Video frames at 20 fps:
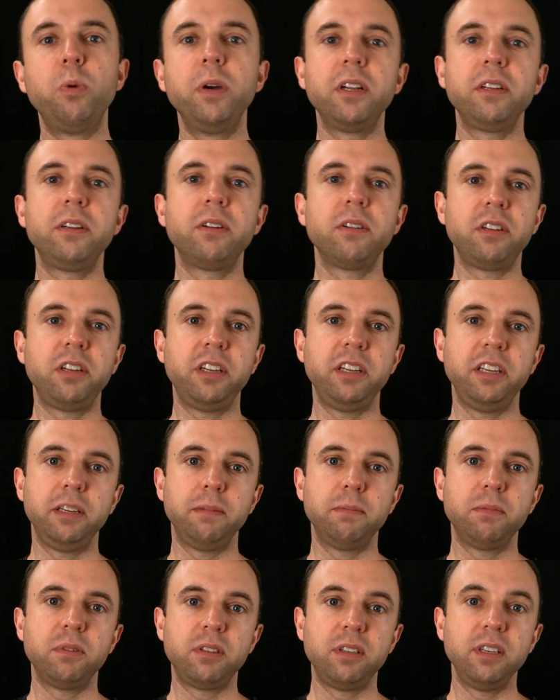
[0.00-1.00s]
Will your
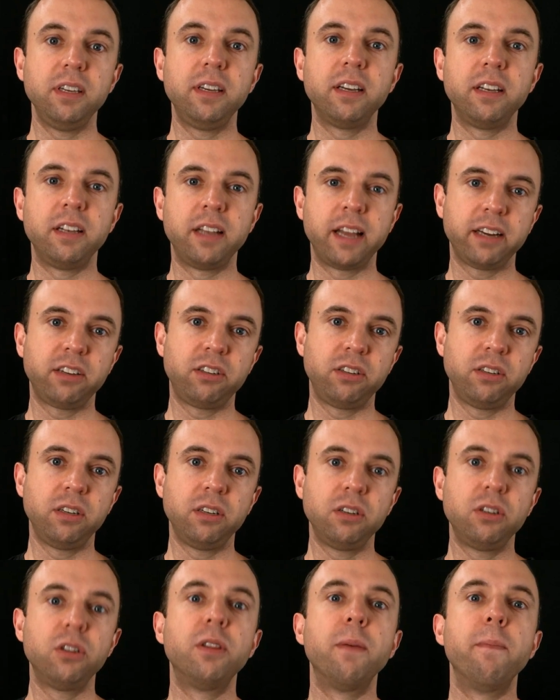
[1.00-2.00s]
team see
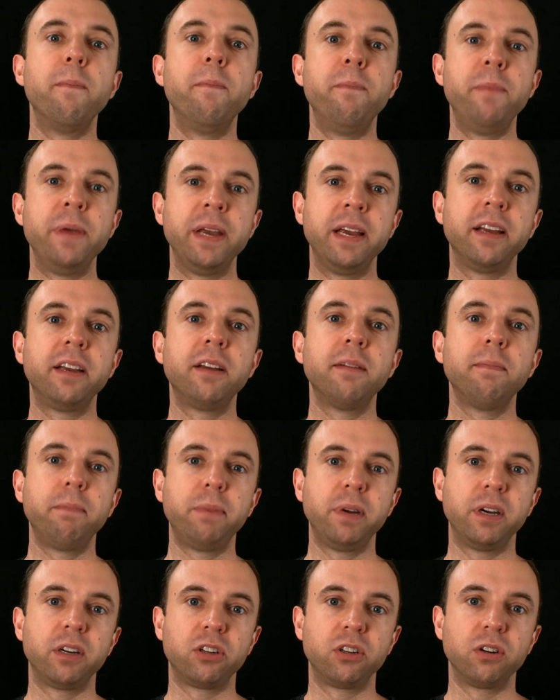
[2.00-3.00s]
connection to the big
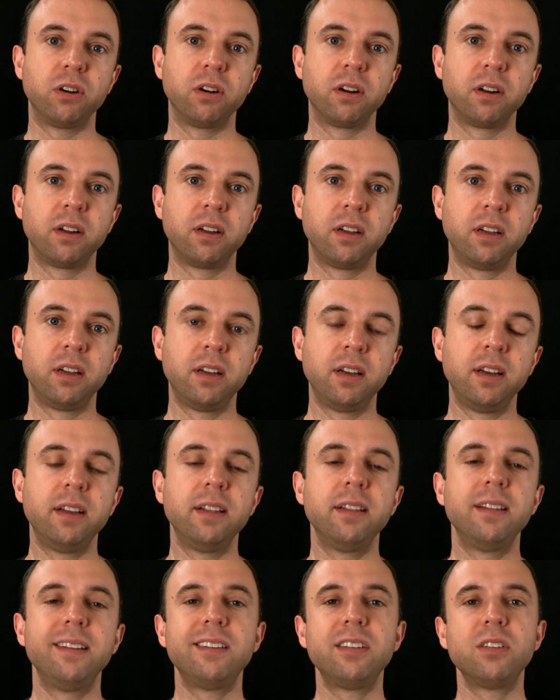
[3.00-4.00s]
picture?
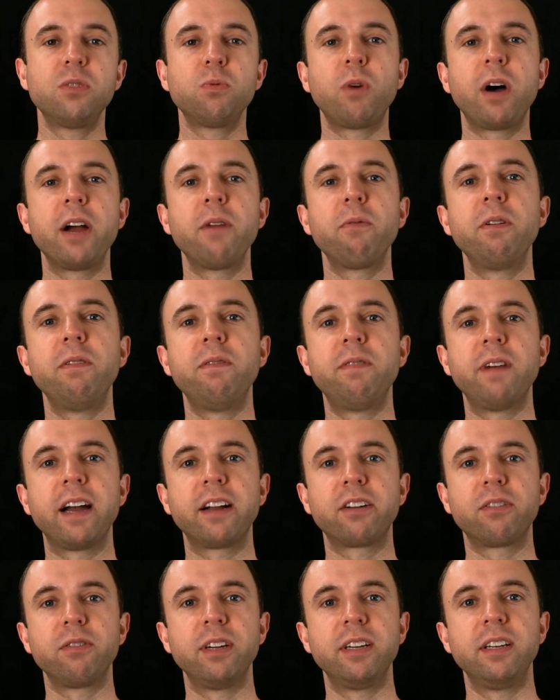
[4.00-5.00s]
This is why
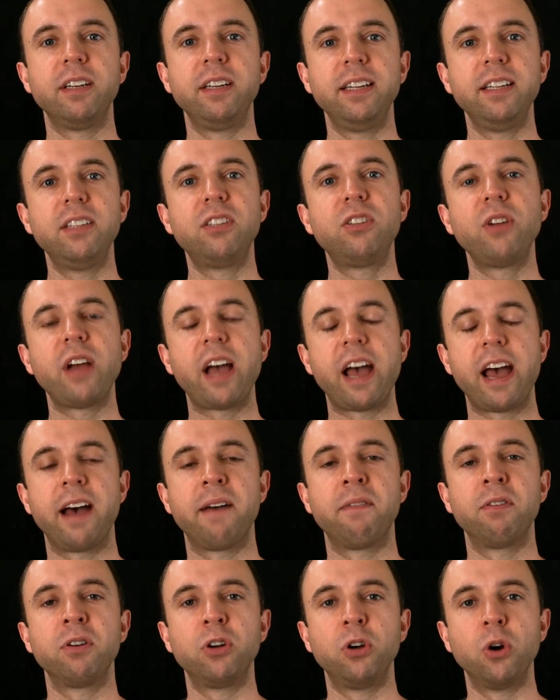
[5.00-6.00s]
refactoring needs to
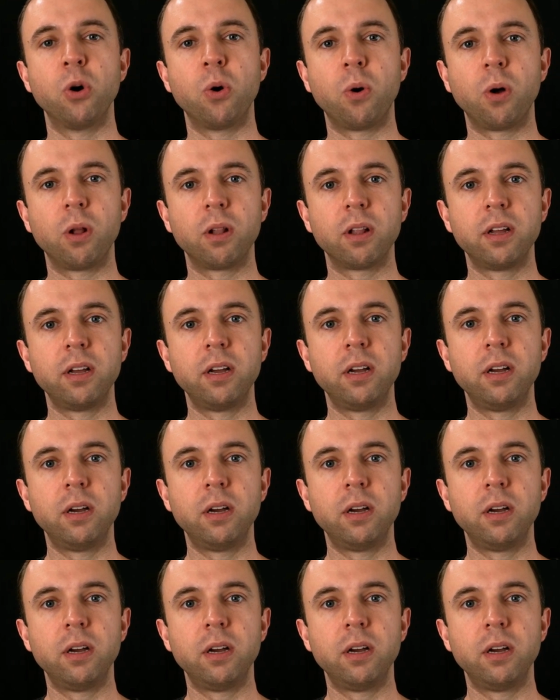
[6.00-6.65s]
have a goal.